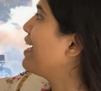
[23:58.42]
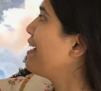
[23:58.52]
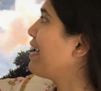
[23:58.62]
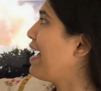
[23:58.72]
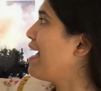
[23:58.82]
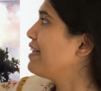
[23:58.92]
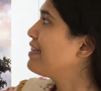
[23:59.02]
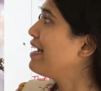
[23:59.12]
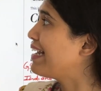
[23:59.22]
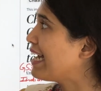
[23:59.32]
their air in
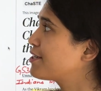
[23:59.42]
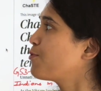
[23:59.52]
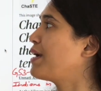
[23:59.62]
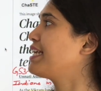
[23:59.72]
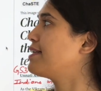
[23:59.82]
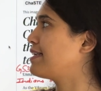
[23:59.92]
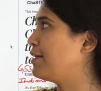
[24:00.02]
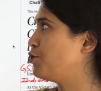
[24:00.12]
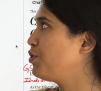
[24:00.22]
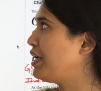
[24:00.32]
the late 20th
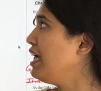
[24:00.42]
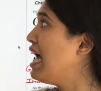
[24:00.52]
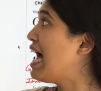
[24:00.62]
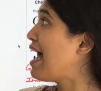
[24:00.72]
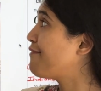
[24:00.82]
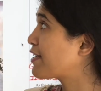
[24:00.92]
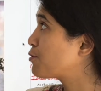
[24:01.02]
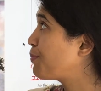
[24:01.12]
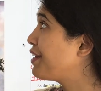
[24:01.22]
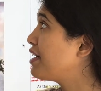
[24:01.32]
century have
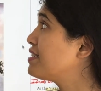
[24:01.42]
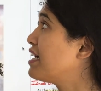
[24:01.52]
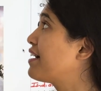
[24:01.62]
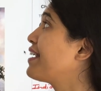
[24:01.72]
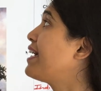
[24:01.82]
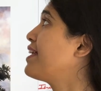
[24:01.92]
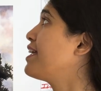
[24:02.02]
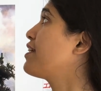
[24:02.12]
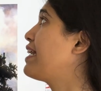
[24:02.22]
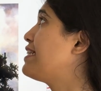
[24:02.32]
experienced a greater
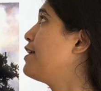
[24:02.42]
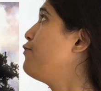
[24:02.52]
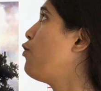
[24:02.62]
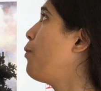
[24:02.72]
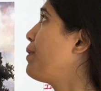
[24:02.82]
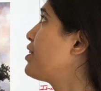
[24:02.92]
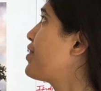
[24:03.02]
increase in warming